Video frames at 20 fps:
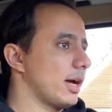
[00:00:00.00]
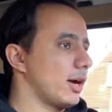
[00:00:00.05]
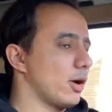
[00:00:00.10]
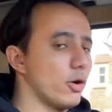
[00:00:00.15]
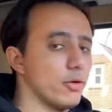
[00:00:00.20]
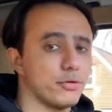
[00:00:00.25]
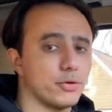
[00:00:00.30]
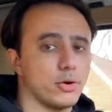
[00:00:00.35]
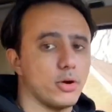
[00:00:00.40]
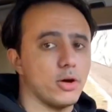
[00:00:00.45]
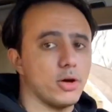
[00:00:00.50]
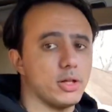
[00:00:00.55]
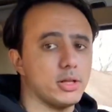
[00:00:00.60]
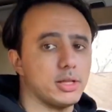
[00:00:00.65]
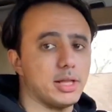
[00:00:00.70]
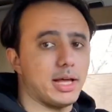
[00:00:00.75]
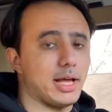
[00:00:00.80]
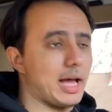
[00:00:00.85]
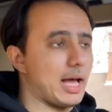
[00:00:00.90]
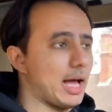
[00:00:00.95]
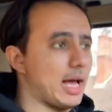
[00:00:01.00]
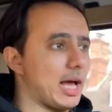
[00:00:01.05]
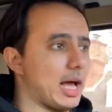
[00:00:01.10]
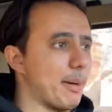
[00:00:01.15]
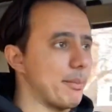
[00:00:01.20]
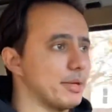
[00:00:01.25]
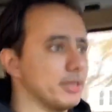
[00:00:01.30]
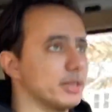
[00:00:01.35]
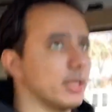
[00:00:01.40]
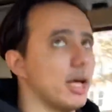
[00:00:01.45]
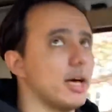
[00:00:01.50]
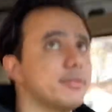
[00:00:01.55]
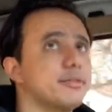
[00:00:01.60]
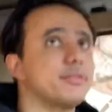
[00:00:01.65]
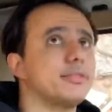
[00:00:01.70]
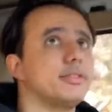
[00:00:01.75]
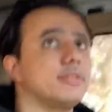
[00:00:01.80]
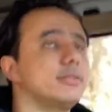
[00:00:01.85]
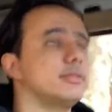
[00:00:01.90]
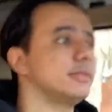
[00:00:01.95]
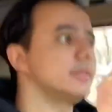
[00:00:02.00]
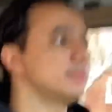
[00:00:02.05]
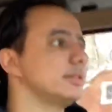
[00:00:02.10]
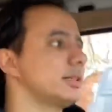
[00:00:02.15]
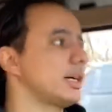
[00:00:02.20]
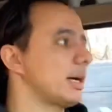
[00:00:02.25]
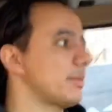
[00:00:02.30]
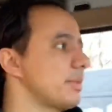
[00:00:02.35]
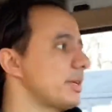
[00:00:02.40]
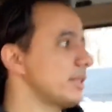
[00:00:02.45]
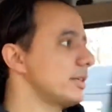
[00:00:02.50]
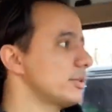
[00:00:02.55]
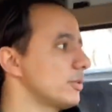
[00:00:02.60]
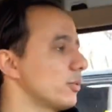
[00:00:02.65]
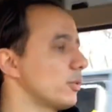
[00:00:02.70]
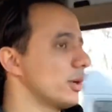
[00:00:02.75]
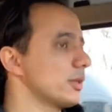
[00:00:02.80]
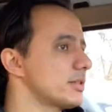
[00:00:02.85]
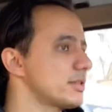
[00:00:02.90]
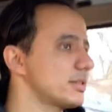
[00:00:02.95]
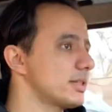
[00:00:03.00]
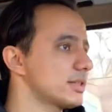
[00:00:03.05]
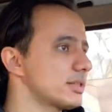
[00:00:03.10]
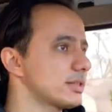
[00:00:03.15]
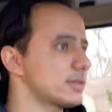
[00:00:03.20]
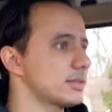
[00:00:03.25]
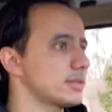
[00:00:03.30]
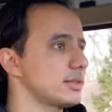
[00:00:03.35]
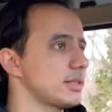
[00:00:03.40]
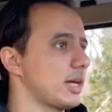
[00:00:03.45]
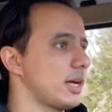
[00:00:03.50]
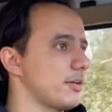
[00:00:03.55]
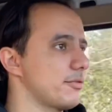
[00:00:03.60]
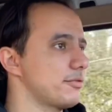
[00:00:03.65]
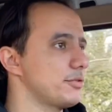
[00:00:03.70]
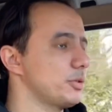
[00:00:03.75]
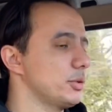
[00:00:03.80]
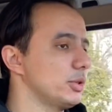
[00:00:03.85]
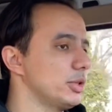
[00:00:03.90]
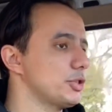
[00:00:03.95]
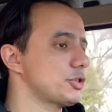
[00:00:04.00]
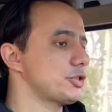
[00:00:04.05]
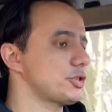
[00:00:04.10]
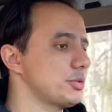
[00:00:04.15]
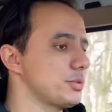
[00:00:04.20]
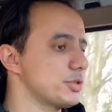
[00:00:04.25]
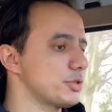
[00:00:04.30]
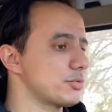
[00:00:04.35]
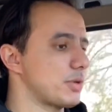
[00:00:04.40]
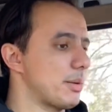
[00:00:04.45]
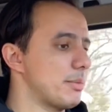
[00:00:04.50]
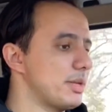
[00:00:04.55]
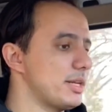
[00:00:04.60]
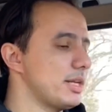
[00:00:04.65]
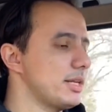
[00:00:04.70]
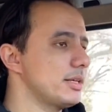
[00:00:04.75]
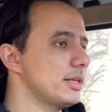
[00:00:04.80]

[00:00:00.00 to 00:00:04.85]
Overall, I'm in love. I mean, once this fuel issue is remedied,